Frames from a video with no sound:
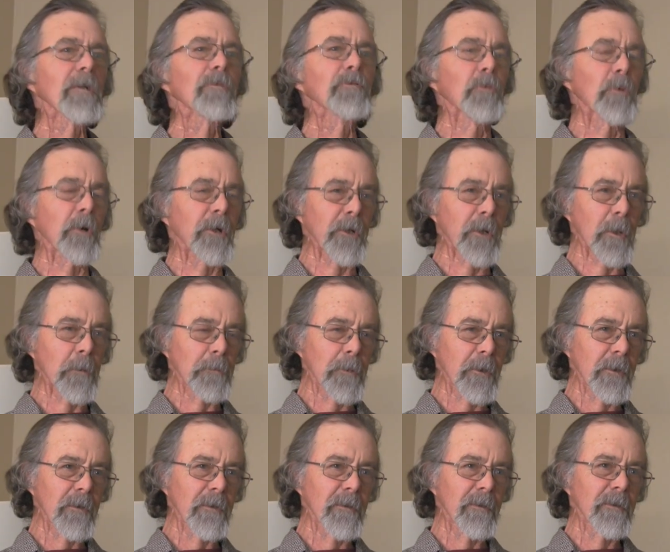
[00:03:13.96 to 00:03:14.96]
cliff went up
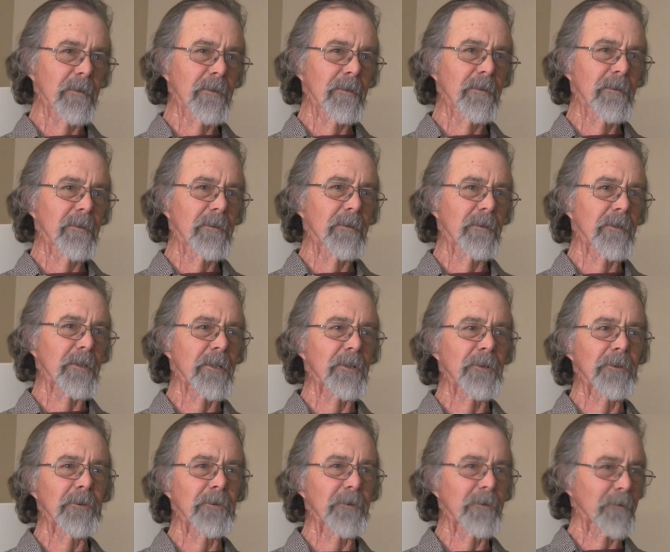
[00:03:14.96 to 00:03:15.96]

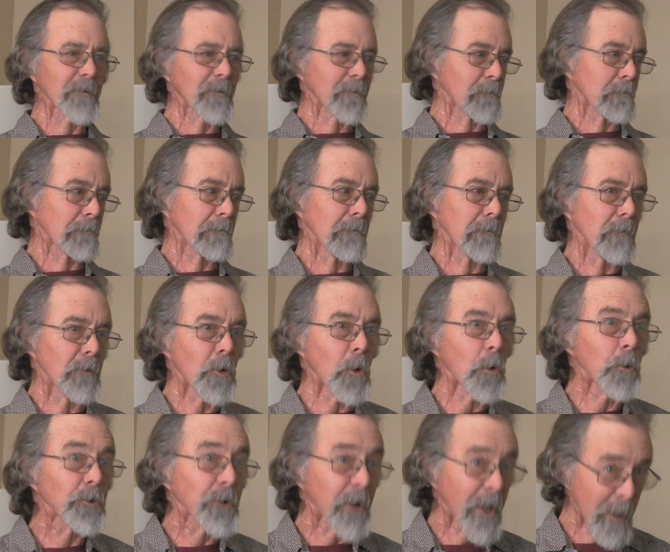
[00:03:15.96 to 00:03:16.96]
in
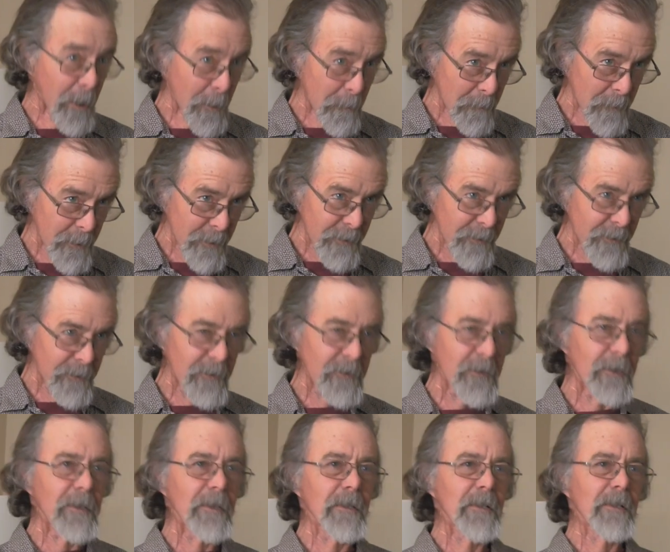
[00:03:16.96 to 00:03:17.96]
no time.
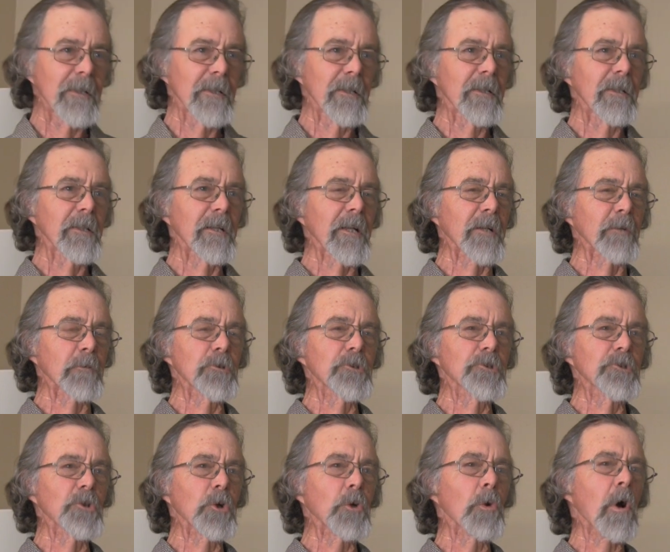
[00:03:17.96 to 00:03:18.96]
And it was
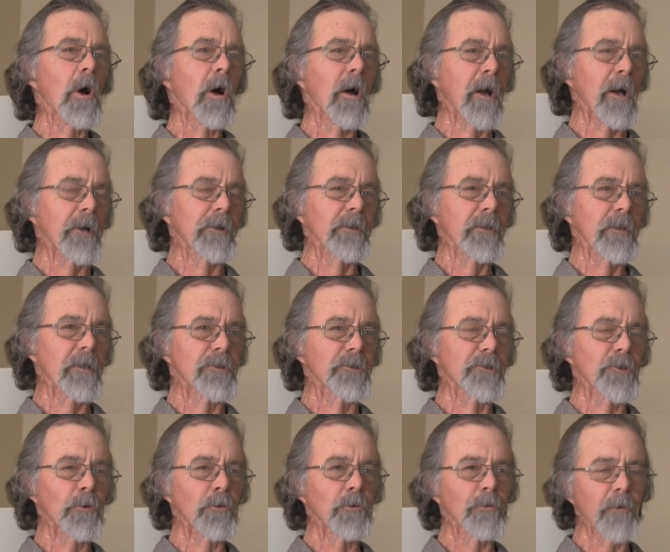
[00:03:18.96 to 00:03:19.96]
so hot and
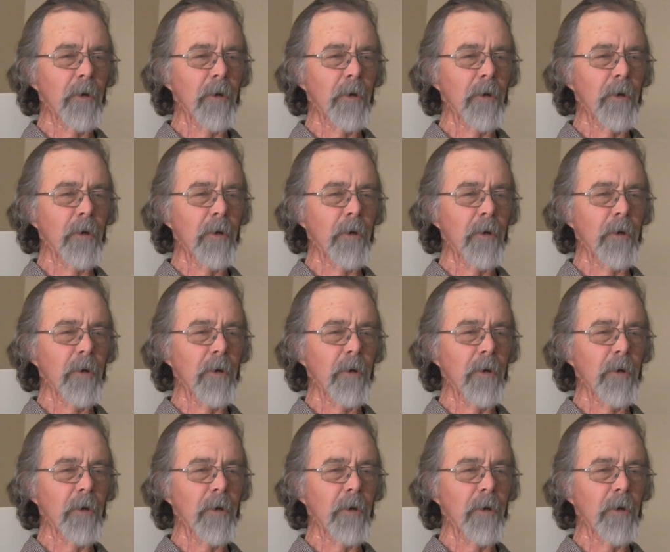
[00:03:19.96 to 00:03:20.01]
so